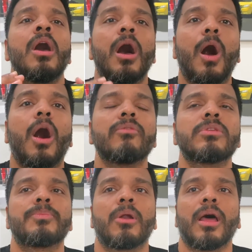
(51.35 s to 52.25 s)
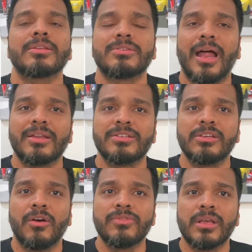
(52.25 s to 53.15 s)
of the product
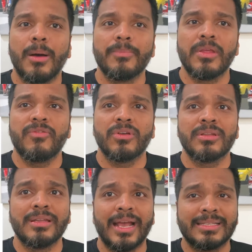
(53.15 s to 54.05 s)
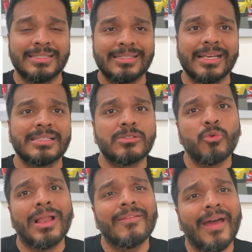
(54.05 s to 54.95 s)
strategy of the company for the next 6,
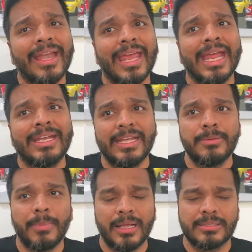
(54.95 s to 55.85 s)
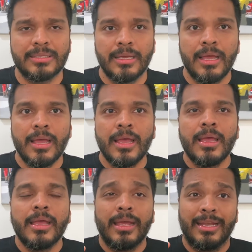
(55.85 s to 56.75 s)
12 and 18 months.
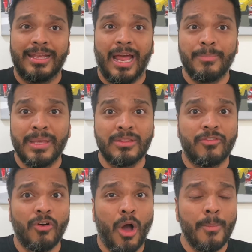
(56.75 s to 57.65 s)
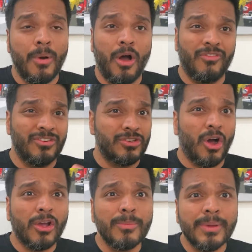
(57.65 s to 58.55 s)
It can be in the form of a
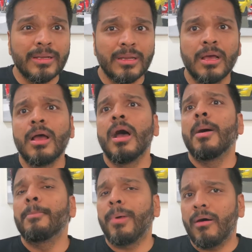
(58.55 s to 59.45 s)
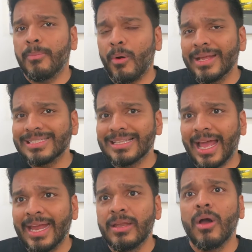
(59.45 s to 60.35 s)
document, PowerPoint
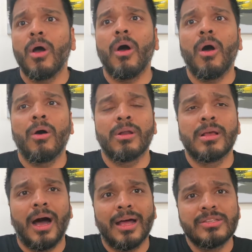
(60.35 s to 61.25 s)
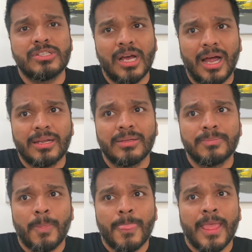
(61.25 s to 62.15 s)
slide, or a Gantt chart.
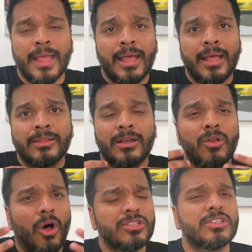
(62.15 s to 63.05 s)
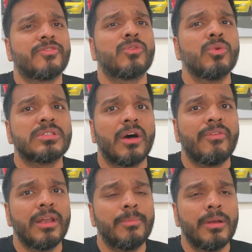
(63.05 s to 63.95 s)
There are lots of tools available